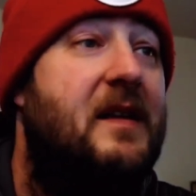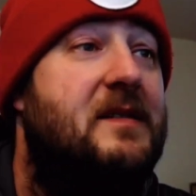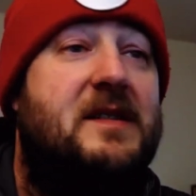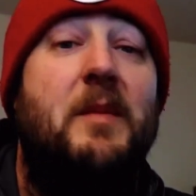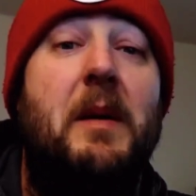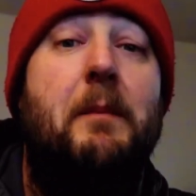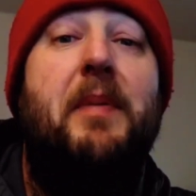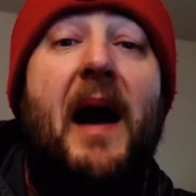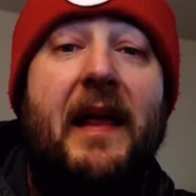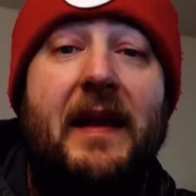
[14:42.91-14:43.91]
someone
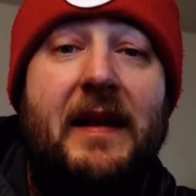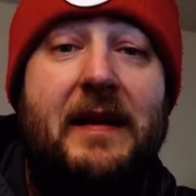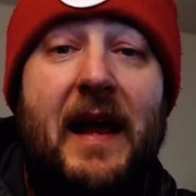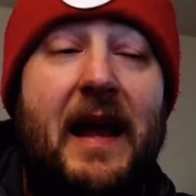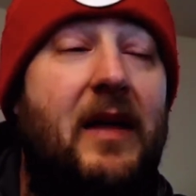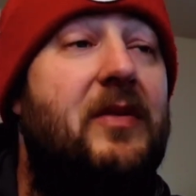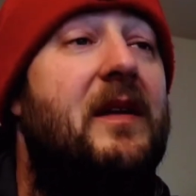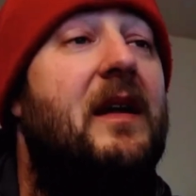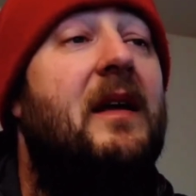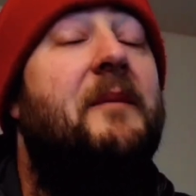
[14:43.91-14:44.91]
buy the dang
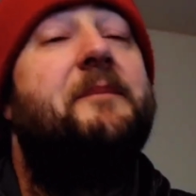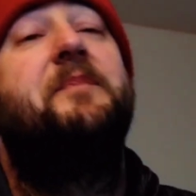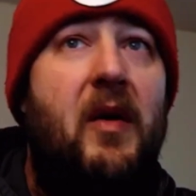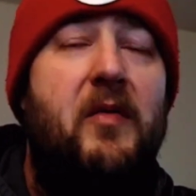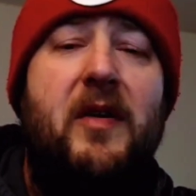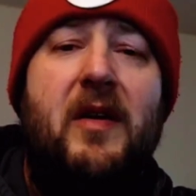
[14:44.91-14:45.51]
thing. Now I